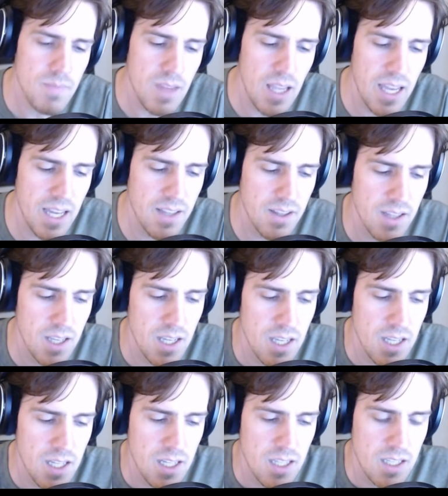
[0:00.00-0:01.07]
And
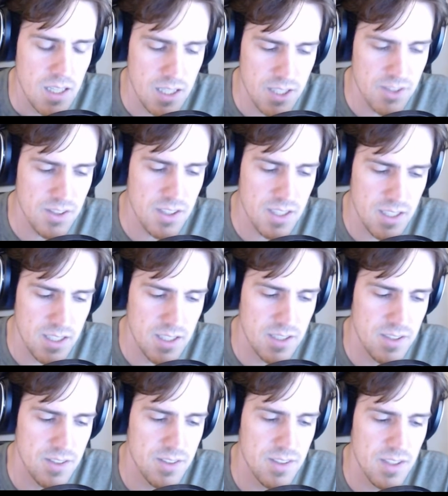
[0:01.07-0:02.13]
Lisa
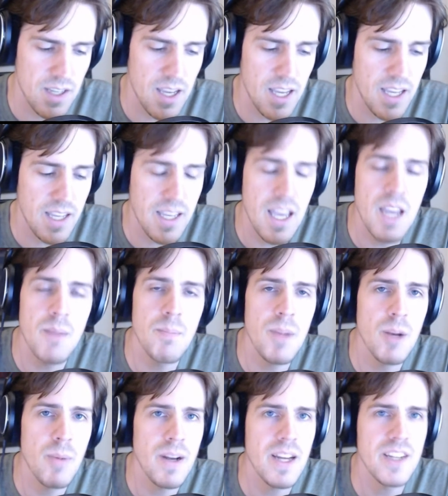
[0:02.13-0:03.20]
is a game
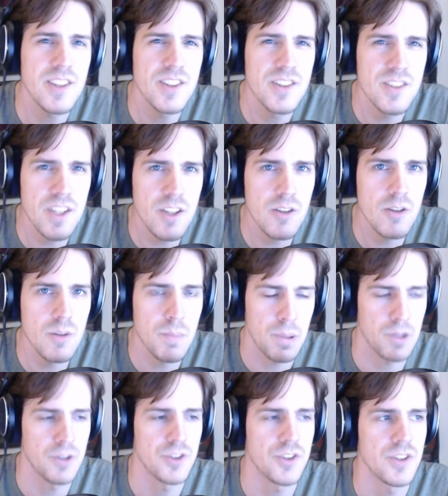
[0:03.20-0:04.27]
made by a single
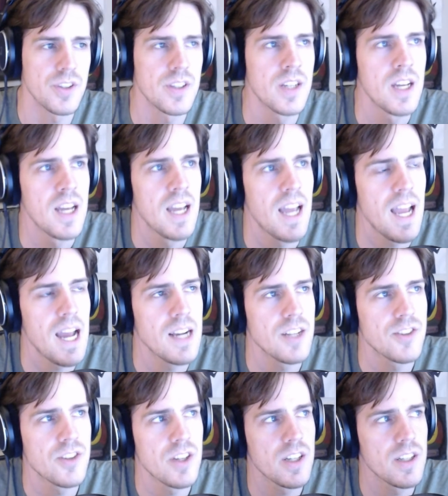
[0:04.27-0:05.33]
person, and
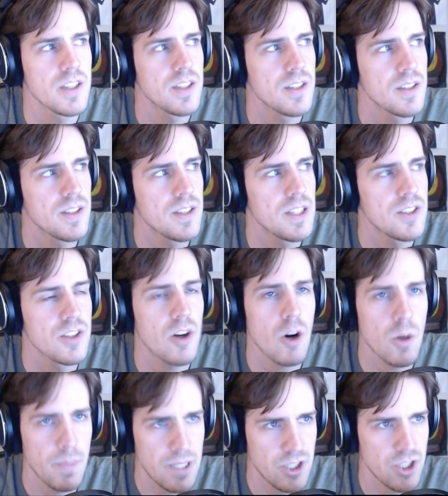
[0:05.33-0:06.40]
it's an
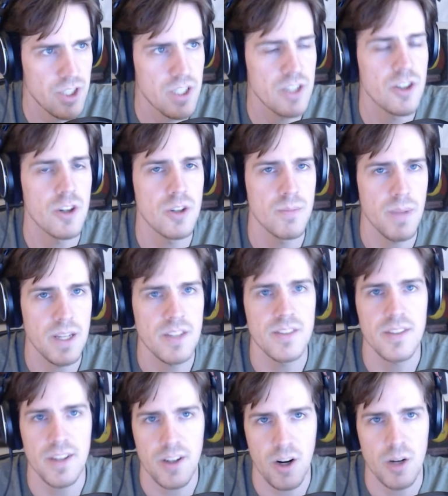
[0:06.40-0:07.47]
RPG, a turn-based
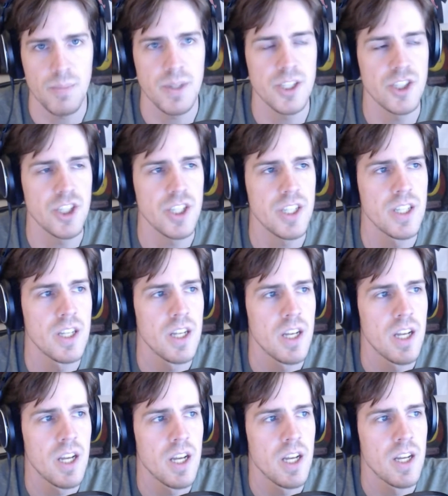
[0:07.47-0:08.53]
like RPG,
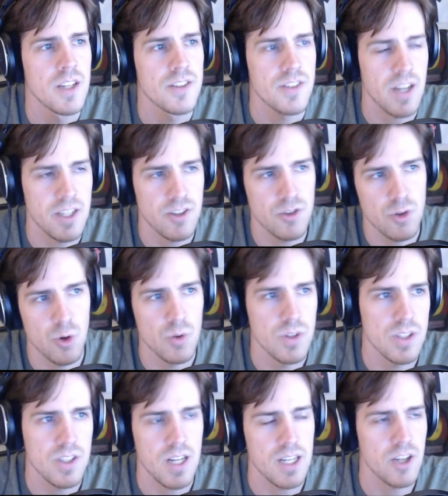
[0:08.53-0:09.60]

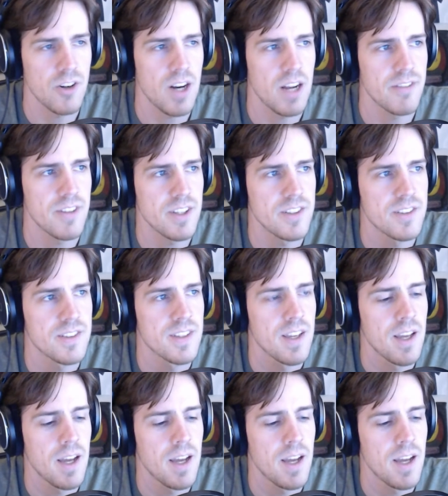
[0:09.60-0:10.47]
side-scrolling kind of graphics,